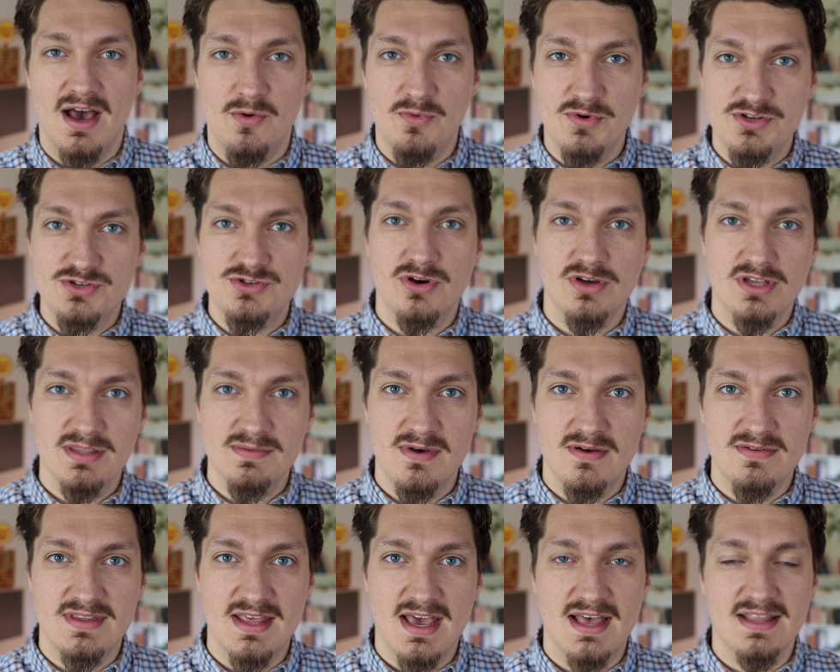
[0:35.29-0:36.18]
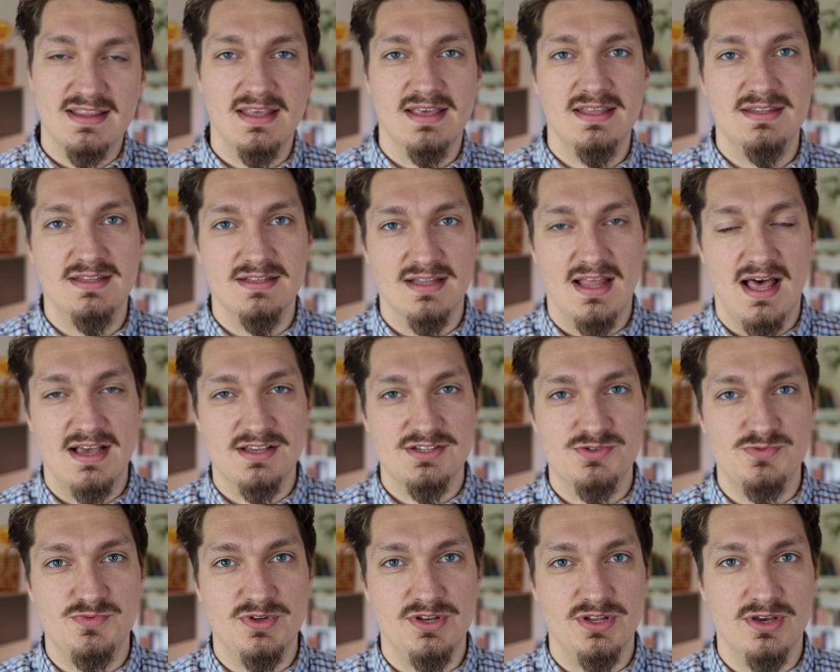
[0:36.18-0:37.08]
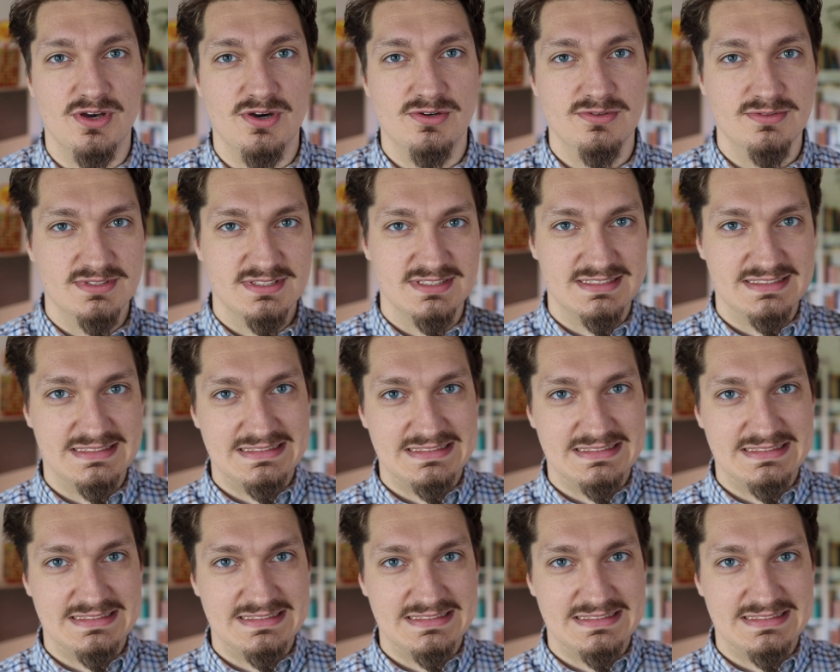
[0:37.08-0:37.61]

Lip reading: We talked about that in the last video